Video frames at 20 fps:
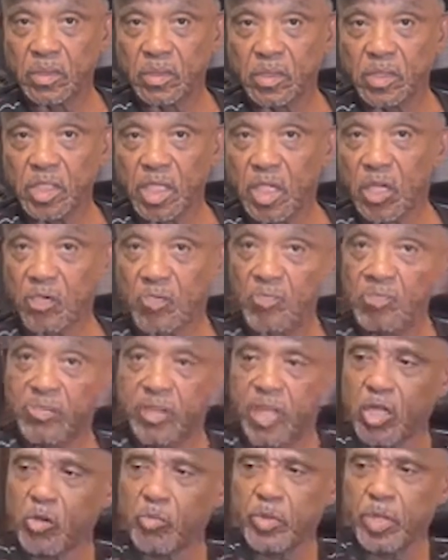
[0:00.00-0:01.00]

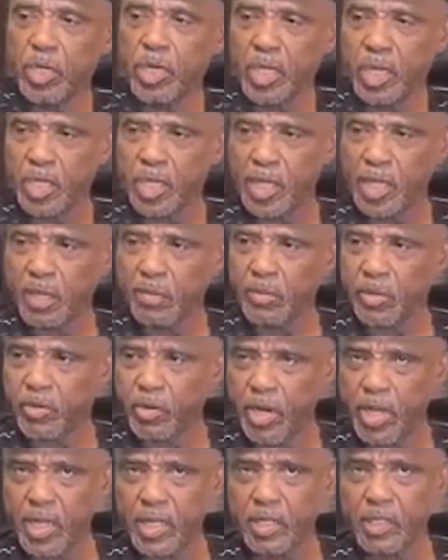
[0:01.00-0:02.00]
They're gonna be looking at him
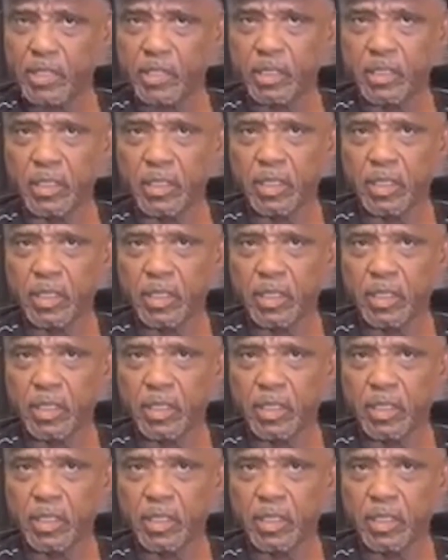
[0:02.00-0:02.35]
crazy.